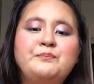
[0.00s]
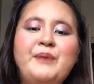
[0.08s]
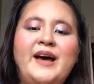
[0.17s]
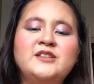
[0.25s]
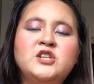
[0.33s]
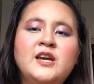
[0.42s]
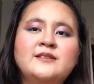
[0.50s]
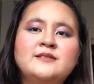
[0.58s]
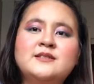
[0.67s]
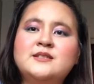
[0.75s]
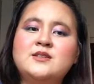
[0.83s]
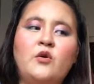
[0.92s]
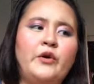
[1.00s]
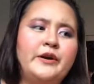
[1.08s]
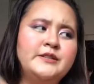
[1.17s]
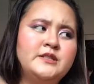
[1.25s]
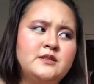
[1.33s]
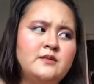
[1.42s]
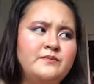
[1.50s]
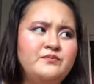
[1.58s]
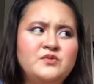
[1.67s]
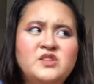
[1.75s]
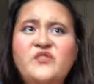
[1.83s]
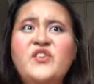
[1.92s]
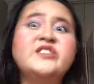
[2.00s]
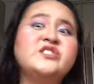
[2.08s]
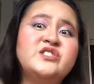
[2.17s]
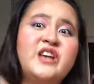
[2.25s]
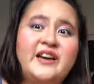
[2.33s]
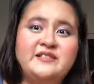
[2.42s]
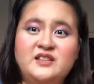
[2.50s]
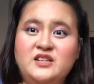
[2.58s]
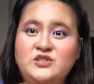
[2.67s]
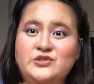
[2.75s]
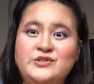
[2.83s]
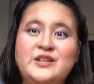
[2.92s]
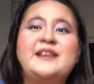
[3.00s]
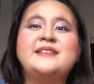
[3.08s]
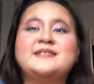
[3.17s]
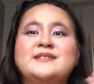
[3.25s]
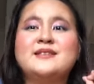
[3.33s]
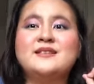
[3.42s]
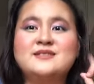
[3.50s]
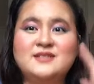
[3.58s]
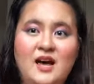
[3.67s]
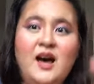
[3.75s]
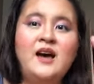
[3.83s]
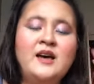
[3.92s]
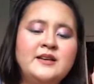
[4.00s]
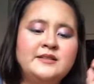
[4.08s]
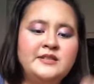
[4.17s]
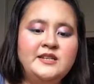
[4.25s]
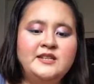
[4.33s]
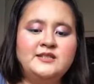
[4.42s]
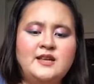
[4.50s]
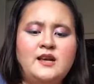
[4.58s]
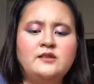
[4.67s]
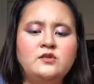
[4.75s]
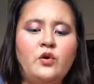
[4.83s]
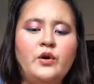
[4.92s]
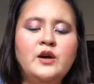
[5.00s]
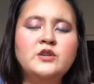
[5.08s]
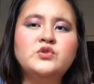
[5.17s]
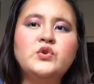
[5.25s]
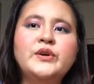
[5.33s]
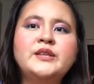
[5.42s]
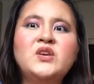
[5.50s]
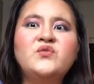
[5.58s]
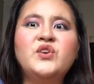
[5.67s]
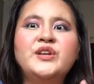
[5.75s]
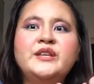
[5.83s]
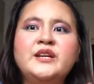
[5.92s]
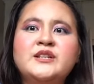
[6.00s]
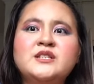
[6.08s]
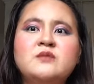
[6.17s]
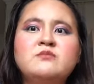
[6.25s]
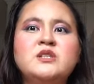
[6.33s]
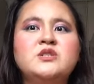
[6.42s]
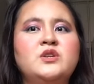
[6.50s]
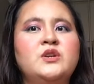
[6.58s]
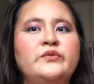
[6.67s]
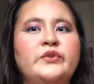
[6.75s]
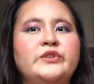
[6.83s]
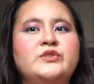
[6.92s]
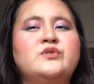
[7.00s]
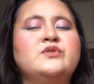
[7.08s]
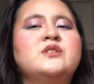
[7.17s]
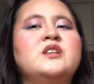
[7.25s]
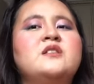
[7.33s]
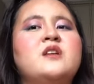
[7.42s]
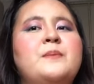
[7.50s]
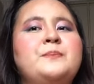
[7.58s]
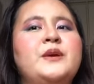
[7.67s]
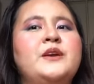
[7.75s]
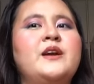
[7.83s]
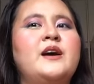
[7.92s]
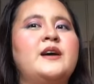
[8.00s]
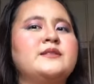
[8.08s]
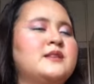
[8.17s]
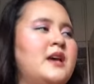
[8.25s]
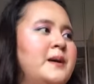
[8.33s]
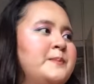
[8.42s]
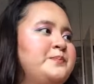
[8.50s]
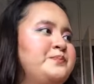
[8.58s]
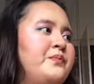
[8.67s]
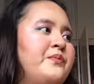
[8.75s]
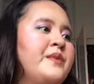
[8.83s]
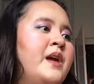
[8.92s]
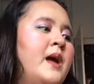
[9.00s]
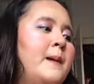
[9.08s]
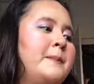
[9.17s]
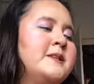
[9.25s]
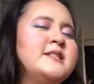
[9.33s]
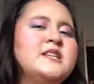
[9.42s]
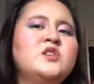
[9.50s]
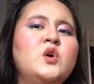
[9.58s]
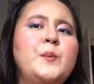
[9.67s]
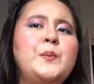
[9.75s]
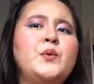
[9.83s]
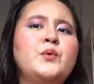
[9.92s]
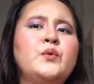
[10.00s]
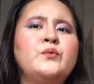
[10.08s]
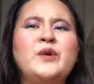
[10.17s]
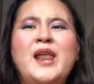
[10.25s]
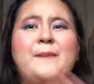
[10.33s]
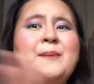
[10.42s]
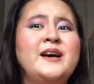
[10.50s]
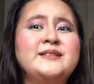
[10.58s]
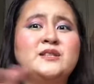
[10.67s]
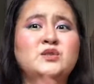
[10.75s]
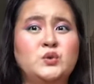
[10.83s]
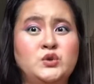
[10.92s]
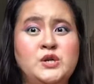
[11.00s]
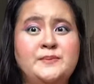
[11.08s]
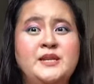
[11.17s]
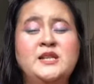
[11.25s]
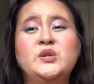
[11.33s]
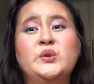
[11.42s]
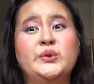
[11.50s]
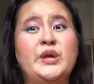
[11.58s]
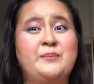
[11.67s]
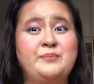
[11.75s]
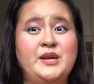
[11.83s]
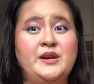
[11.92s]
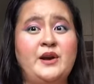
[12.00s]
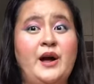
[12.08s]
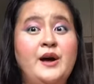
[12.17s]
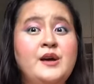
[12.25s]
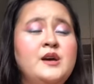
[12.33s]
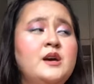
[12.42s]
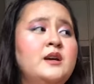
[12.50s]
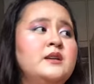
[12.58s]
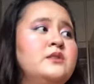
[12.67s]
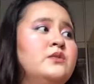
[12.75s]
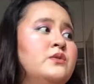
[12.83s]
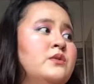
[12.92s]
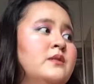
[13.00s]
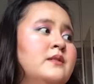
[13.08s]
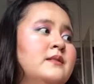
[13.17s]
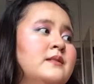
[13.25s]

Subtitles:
pageants or different society issues na rin sa series na ito. So, in different years in Miss Universe, dun sa Trump era kasi, pansin nyo, puro, wala pa kasi social media ng Trump era. Yung